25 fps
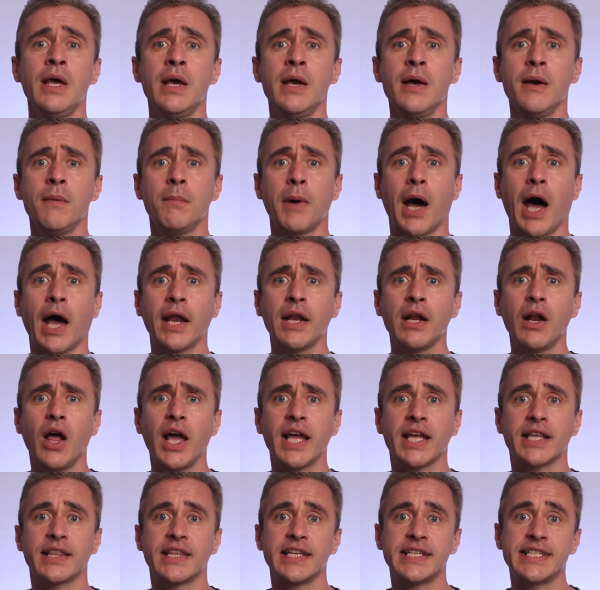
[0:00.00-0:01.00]
But unlike
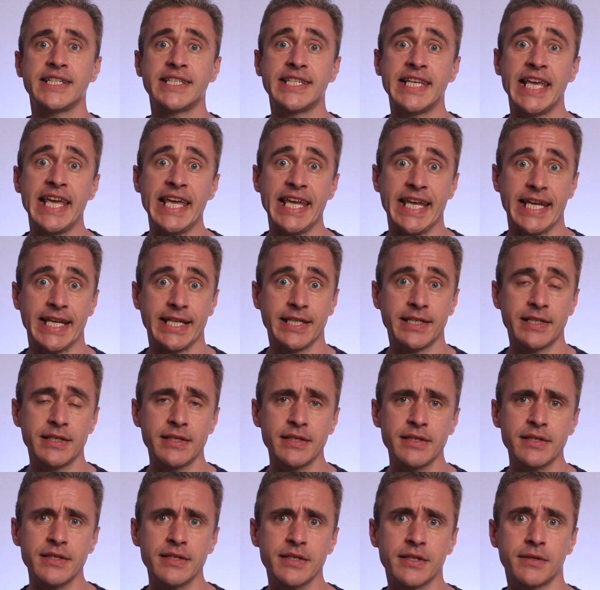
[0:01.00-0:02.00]
the
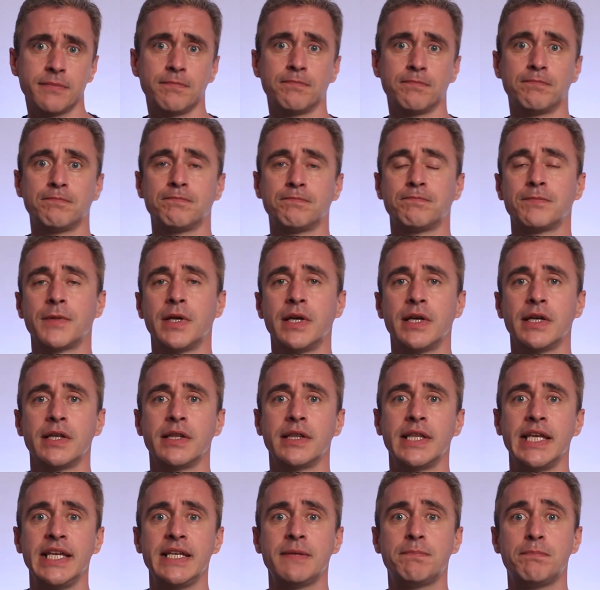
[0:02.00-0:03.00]
teens,
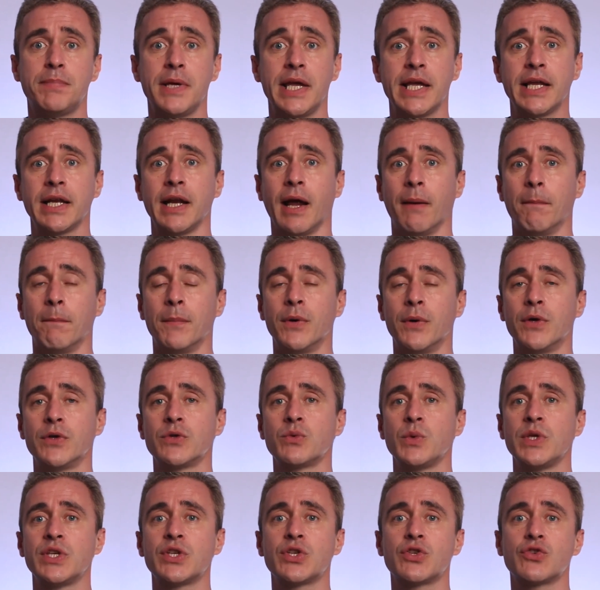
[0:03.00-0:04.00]
these big numbers, we
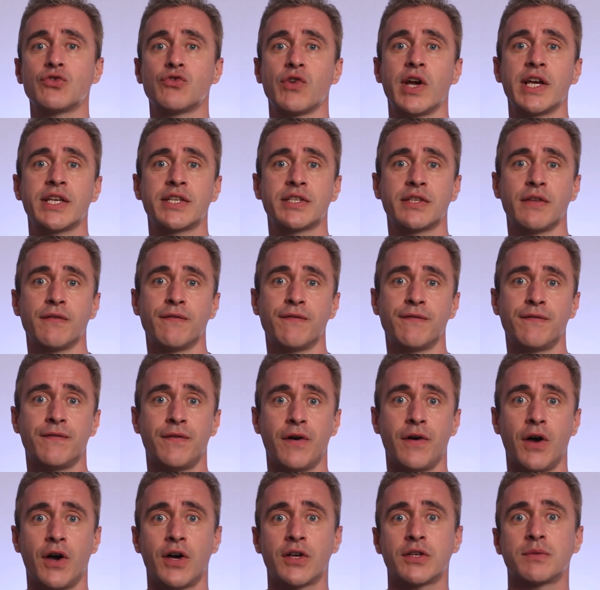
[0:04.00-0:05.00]
stress the
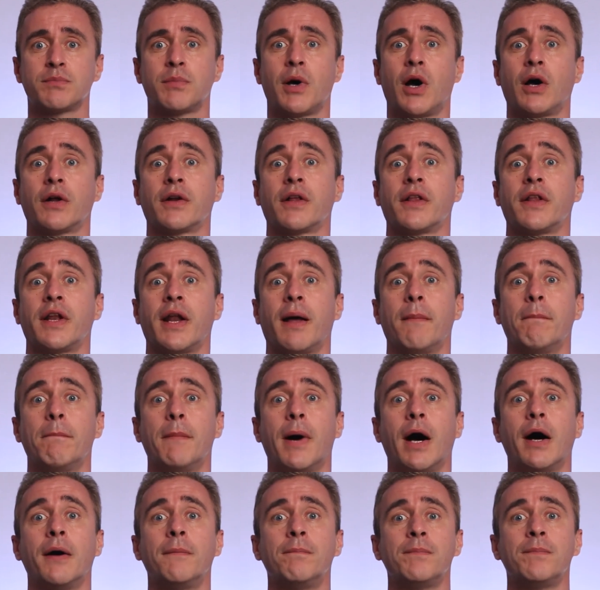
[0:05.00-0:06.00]
first part of the number.